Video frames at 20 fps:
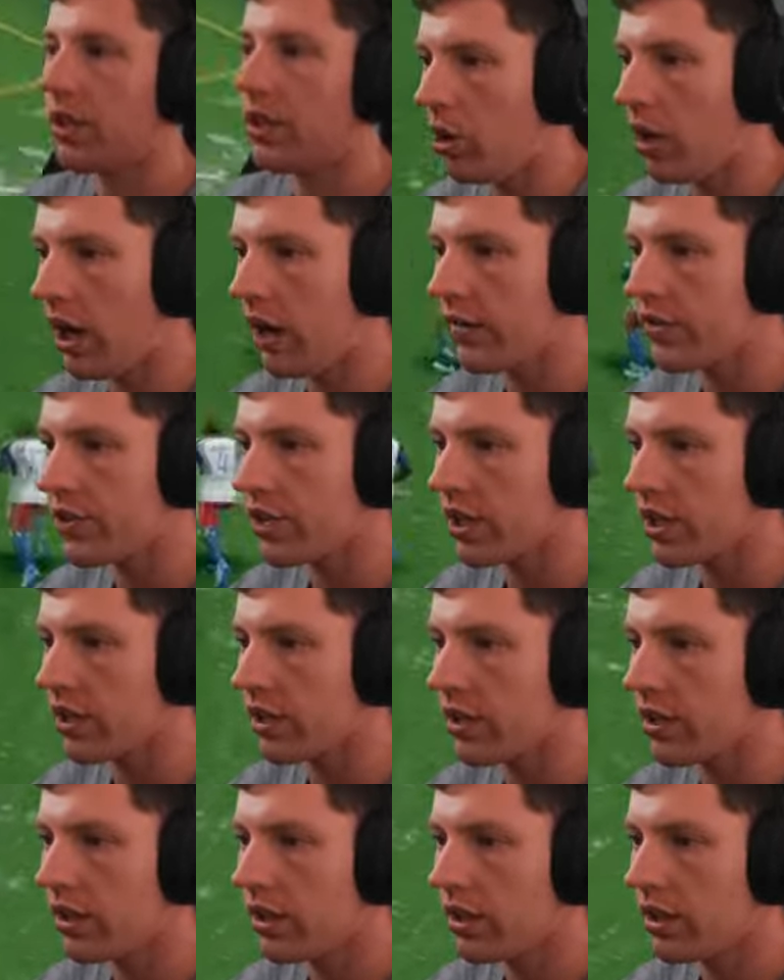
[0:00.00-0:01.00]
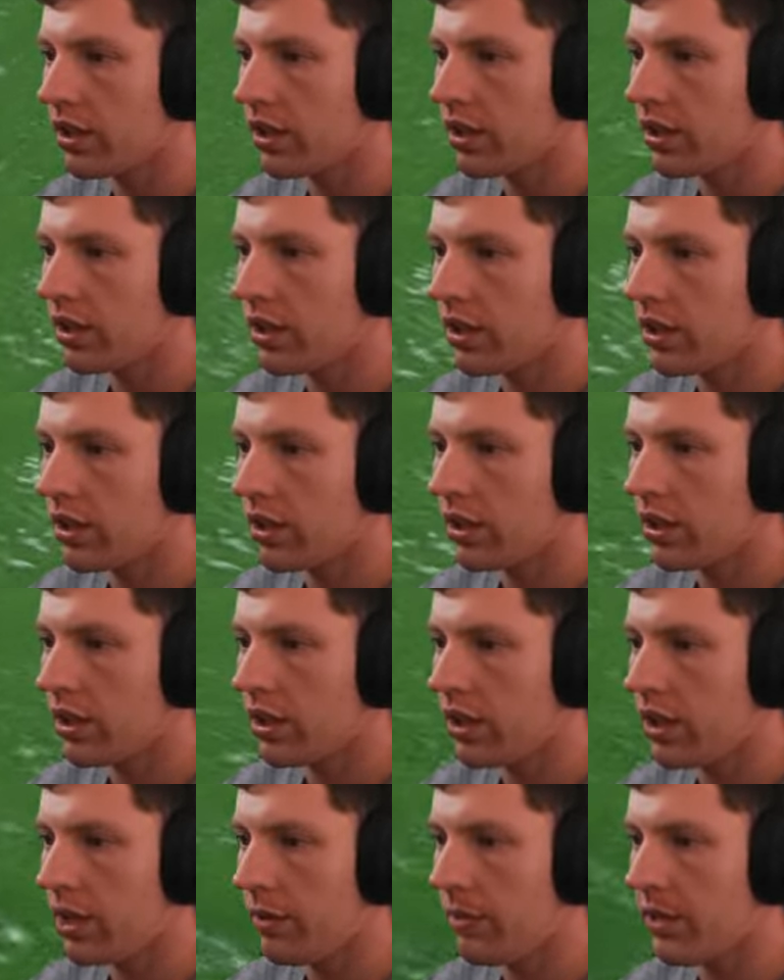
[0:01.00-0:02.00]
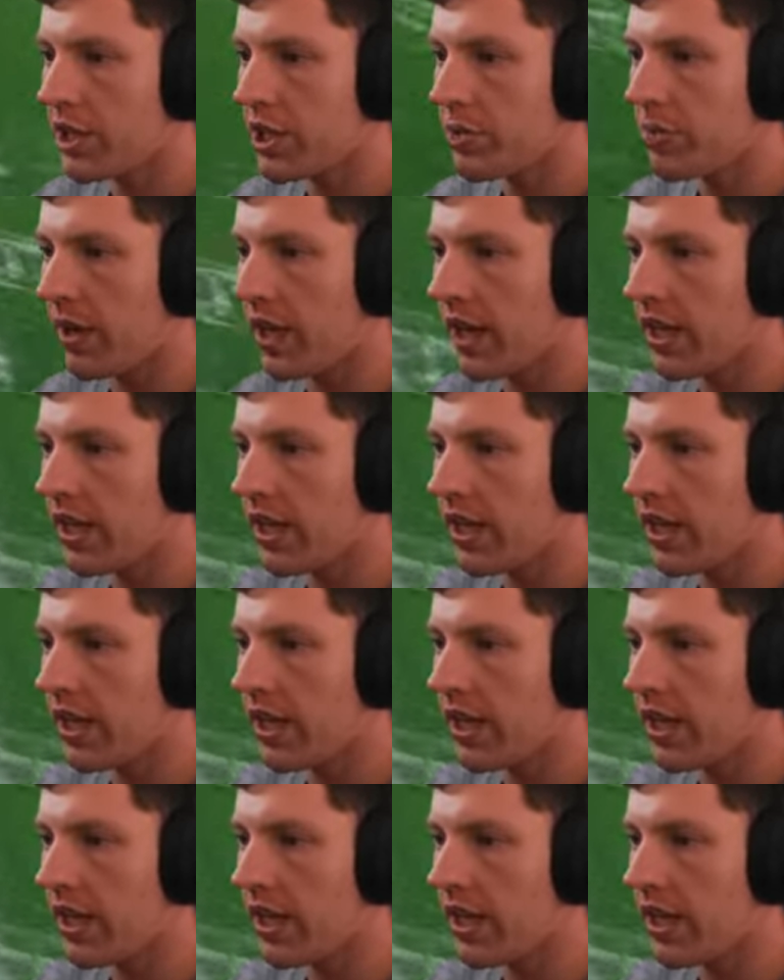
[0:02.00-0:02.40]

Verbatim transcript: The ball, Iverson. And a bit of